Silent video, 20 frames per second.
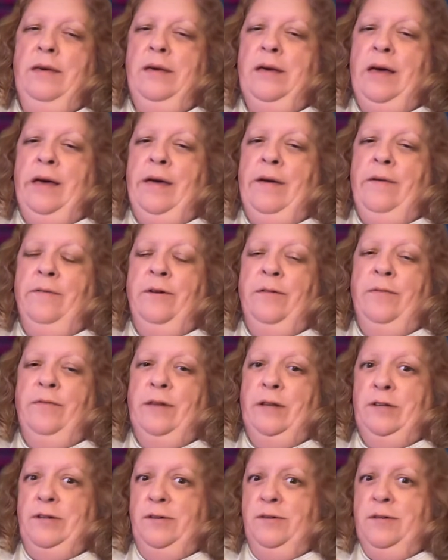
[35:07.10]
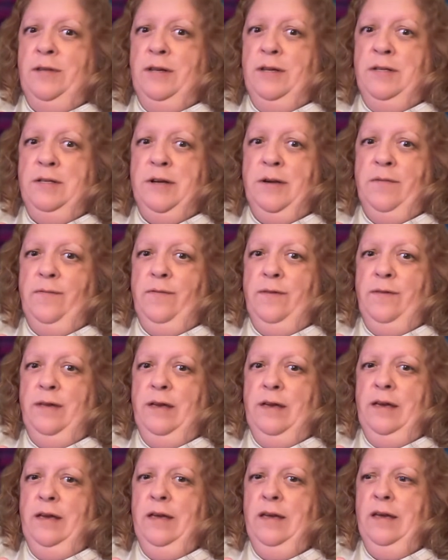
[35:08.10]
I don't know if they do things
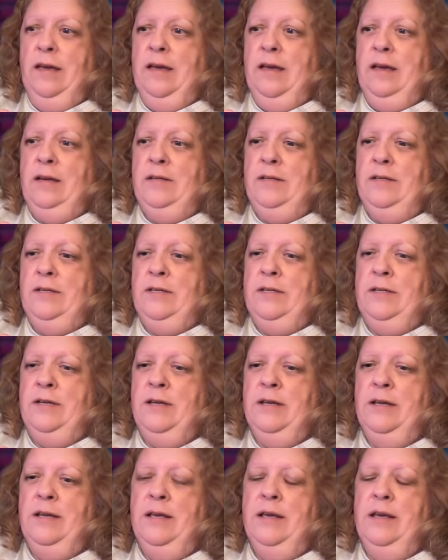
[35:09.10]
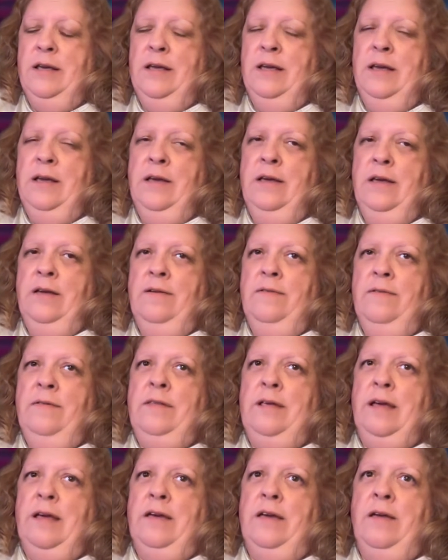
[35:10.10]
differently at with
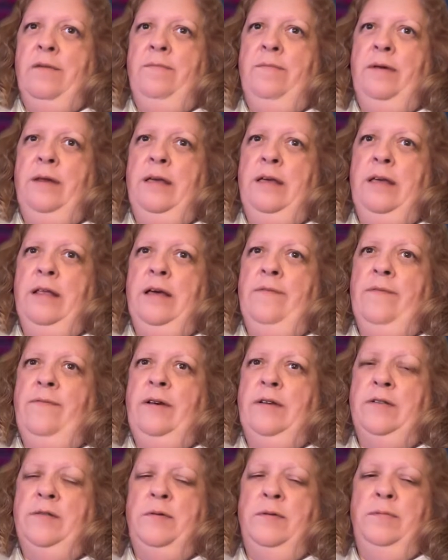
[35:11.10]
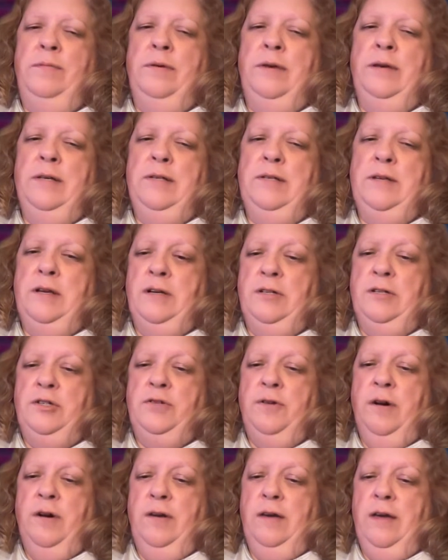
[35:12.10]
that company, that fast food place in
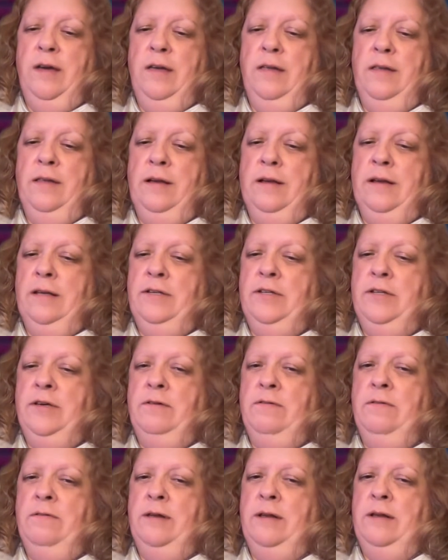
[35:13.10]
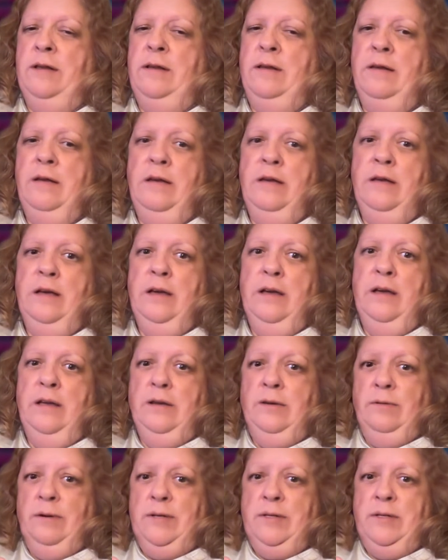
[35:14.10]
Australia, than they do in
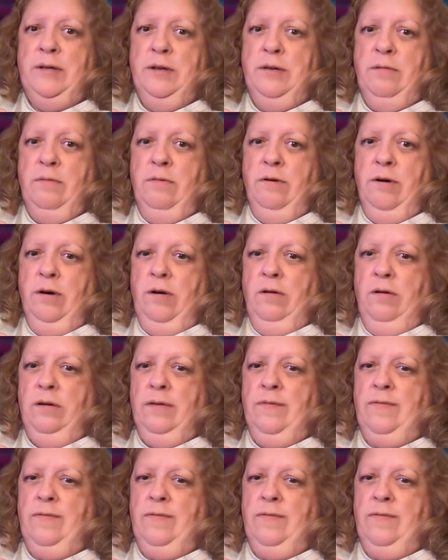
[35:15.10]
the rest of the world.